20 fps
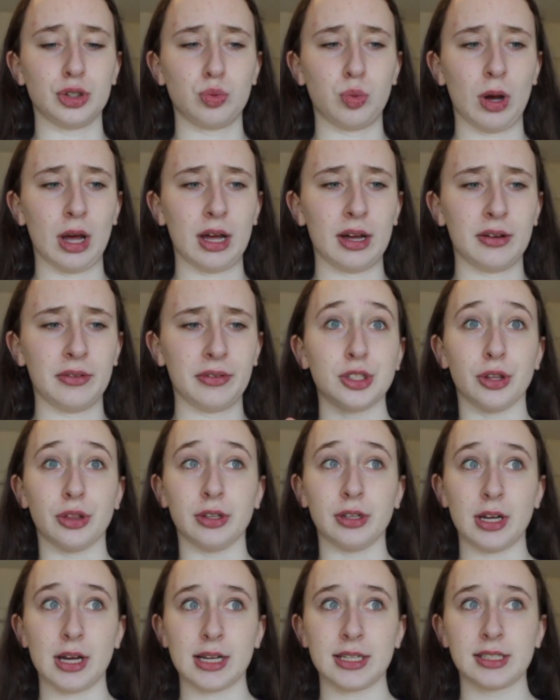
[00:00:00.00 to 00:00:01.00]
the to the
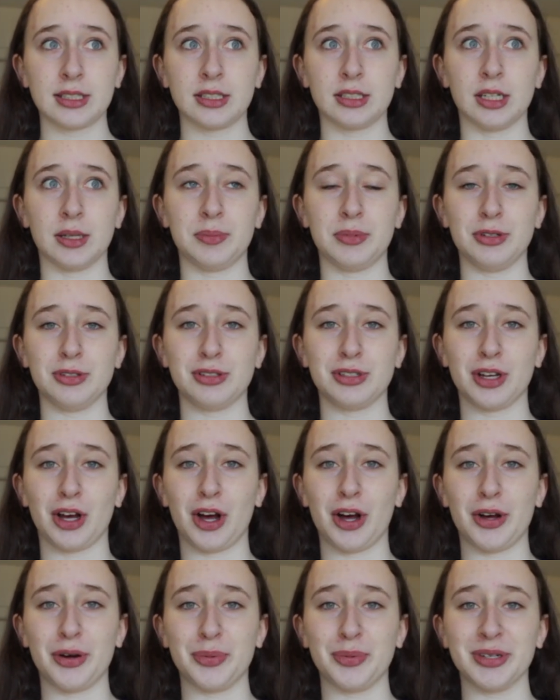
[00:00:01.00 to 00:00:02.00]
last clip you
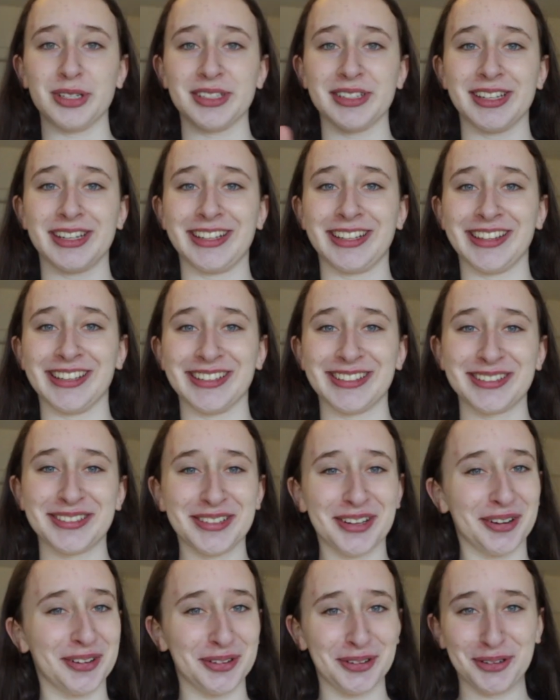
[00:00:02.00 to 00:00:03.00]
saw was like this
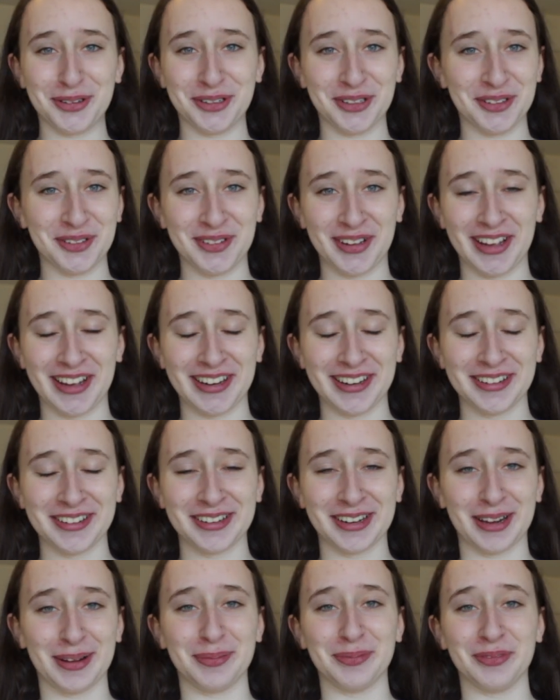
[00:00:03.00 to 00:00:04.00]
total cliffhanger
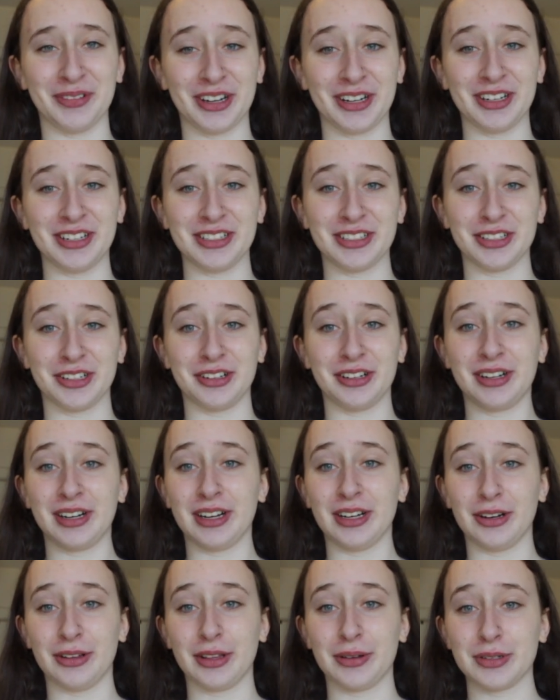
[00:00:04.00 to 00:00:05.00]
and I'm very sorry I
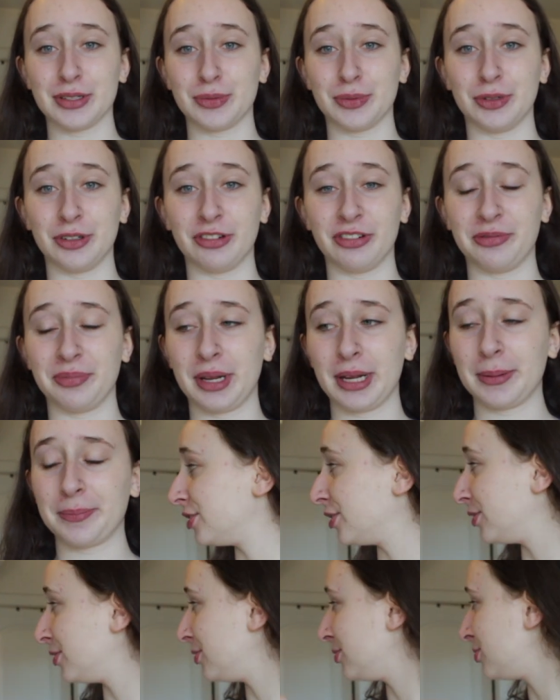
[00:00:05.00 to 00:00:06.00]
know that was rude of me.
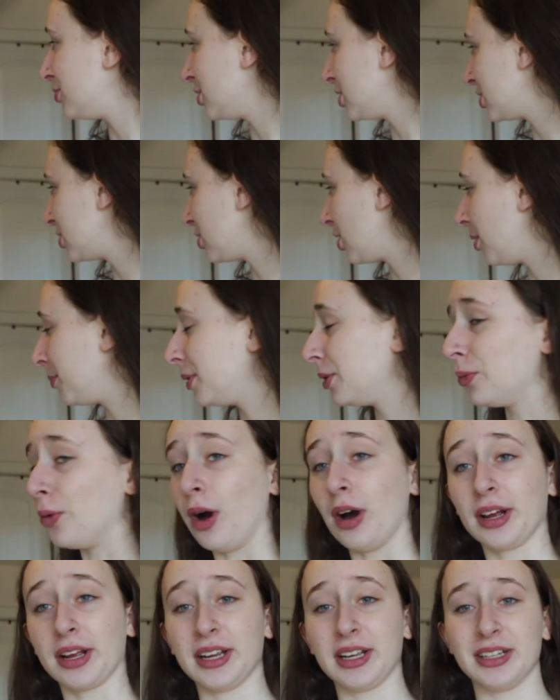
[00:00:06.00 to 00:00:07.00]
So you just saw me
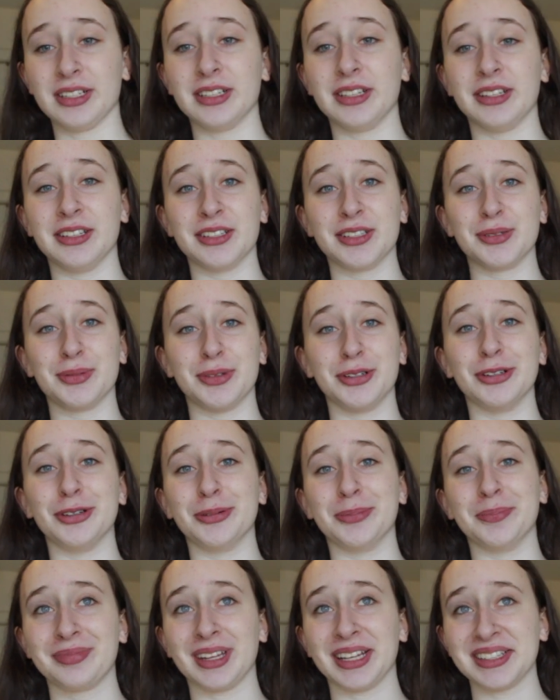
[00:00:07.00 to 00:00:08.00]
walking into this
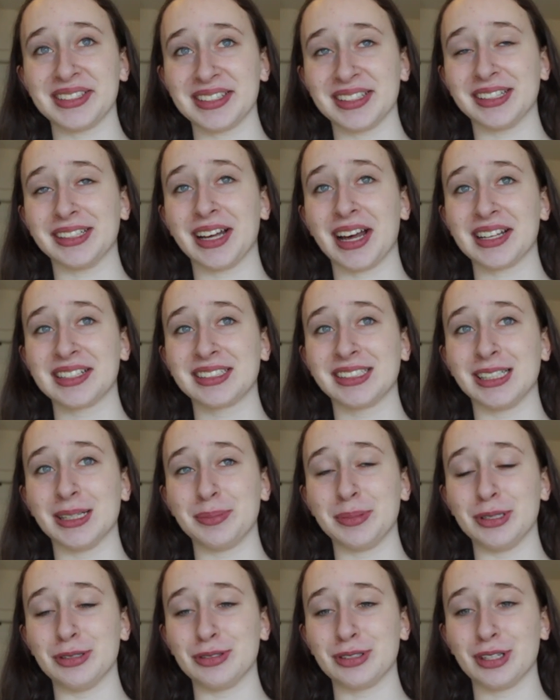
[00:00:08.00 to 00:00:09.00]
room. That's the last
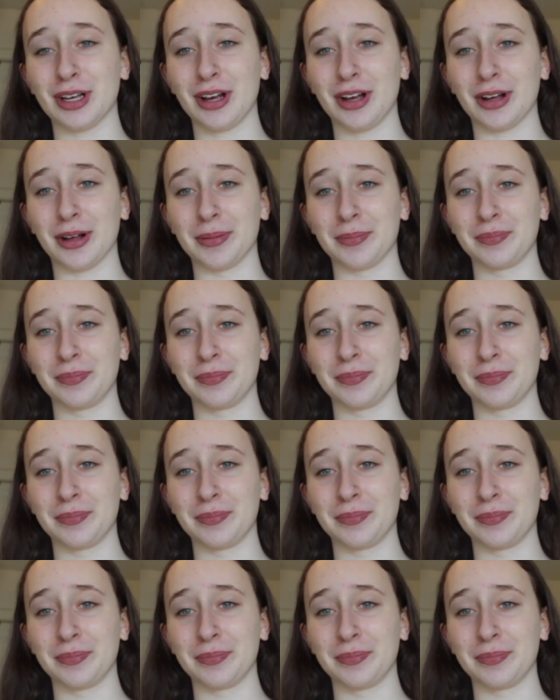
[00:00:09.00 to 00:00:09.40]
clip you saw